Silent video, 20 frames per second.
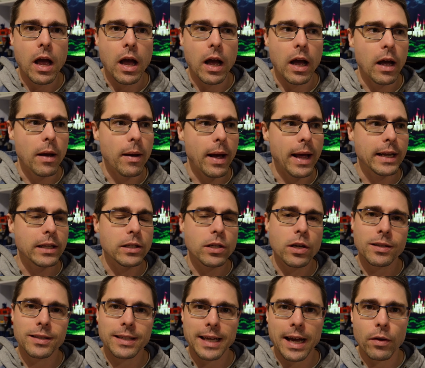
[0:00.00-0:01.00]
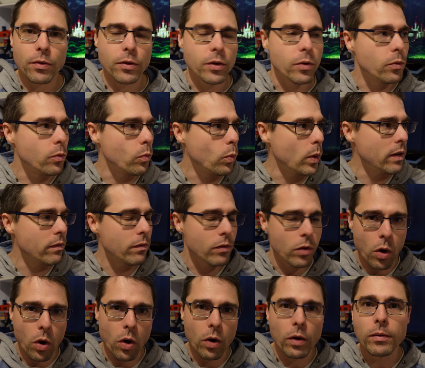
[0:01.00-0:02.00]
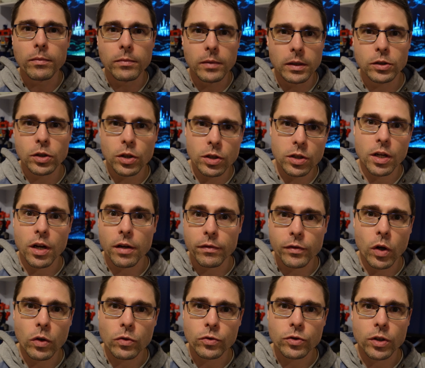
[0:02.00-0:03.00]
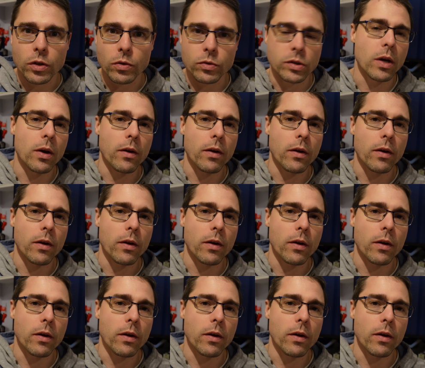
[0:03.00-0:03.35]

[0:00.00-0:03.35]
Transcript: And it turns out that we've got just enough consoles.